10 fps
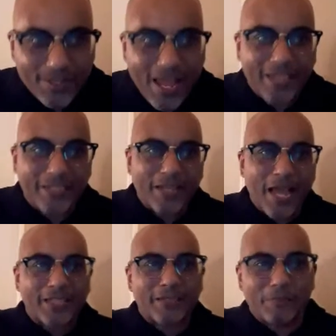I
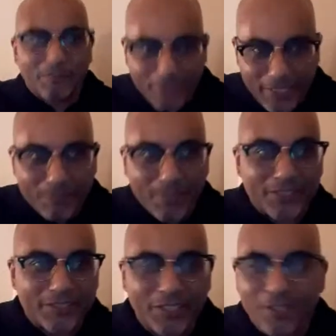can feed
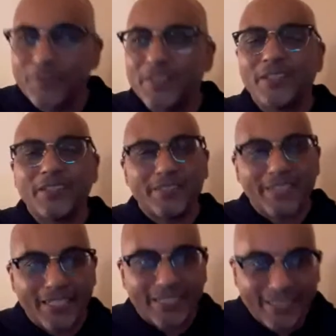myself
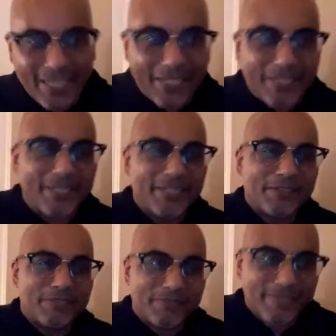day to day
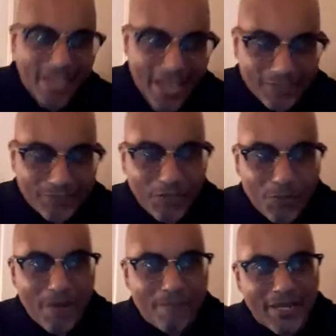from cash
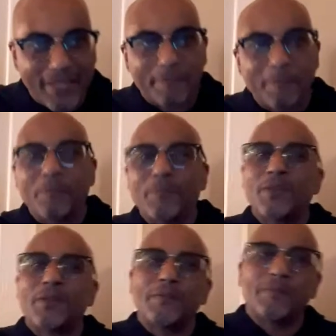flow I make.
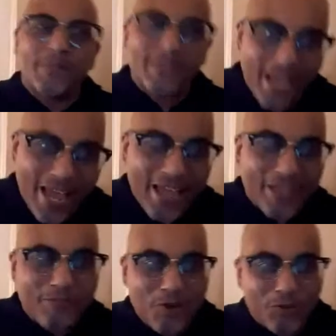Now I
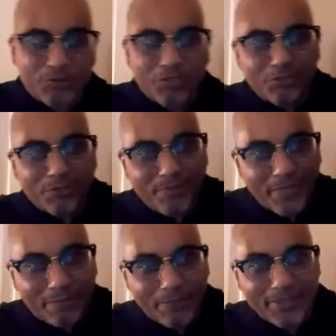can focus on the
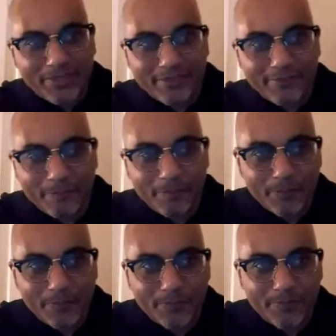big picture.
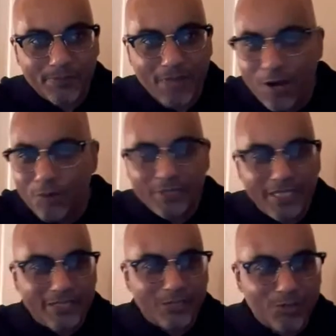I don't
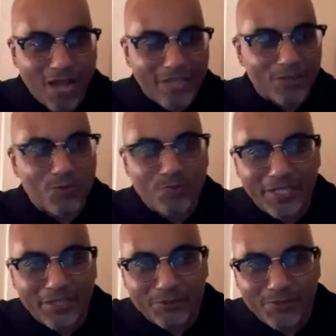need to drive no
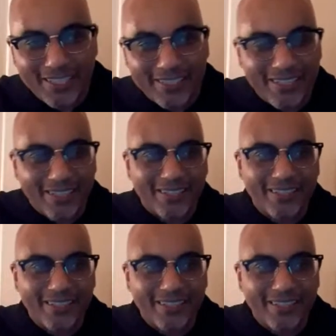Benz right now.